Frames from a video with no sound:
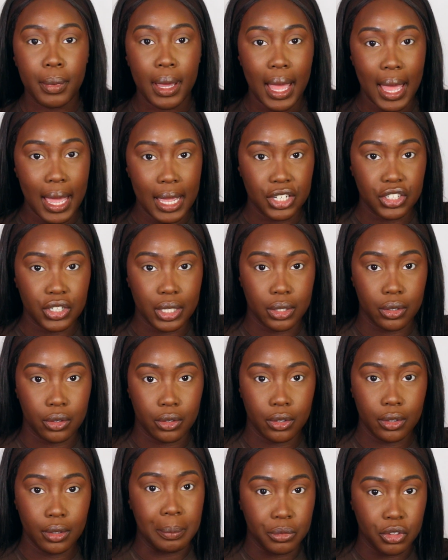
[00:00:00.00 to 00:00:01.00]
my
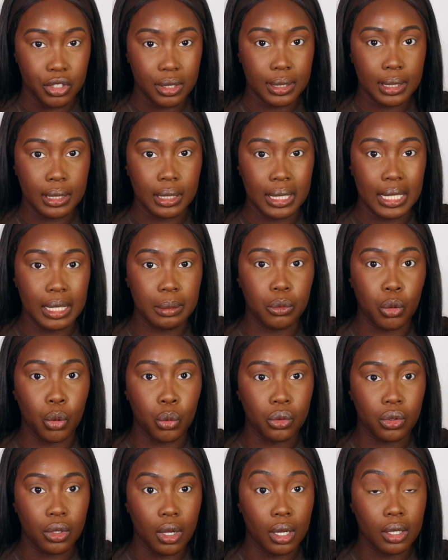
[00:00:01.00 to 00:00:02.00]
eyeshadow, I'm just gonna keep
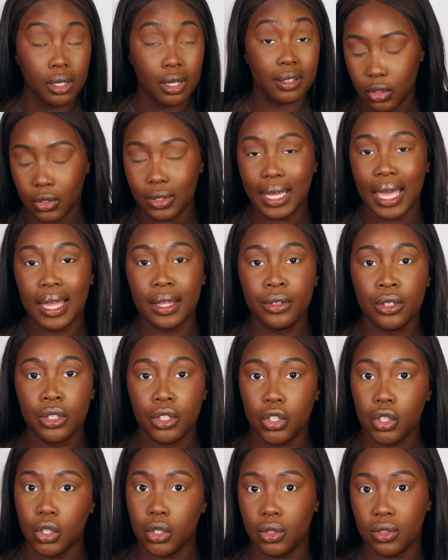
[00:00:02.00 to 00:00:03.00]
going darker. You can
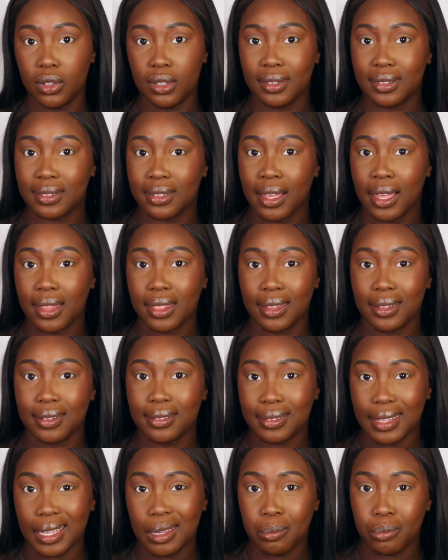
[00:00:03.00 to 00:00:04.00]
use the
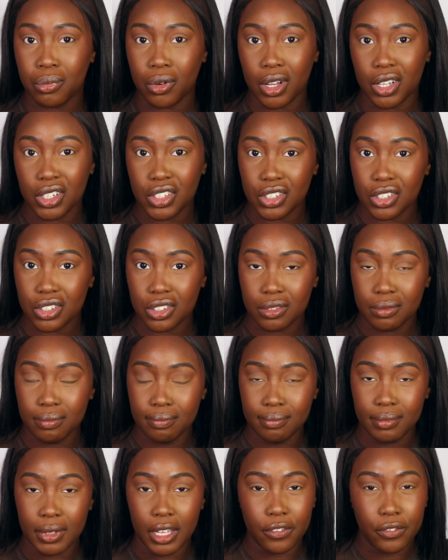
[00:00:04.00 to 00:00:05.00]
same brush
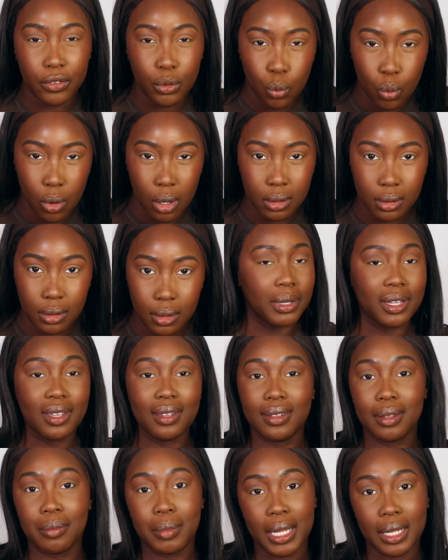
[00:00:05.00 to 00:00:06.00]
if you want.
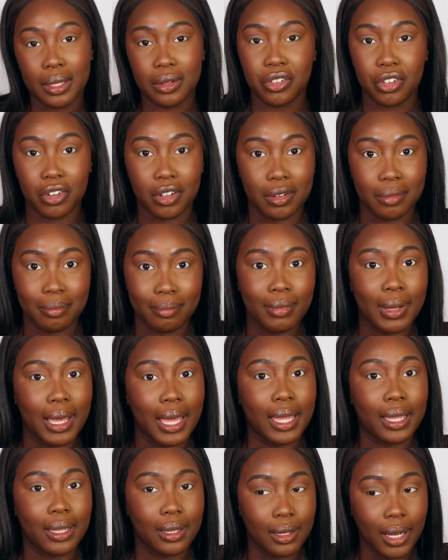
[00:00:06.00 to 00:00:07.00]
Because I'm extra,
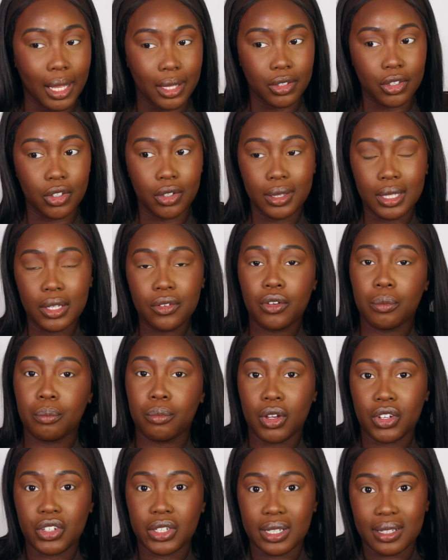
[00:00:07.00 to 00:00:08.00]
I like to use different
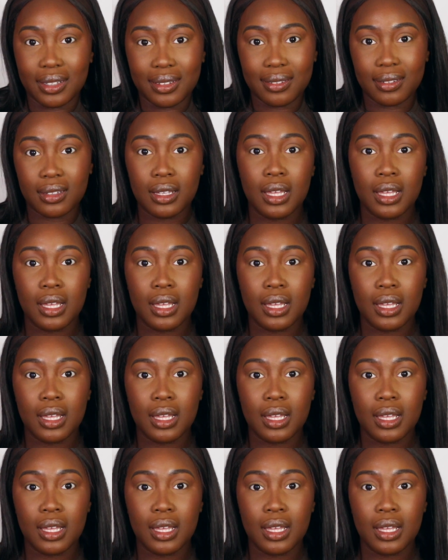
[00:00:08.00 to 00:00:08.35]
brushes.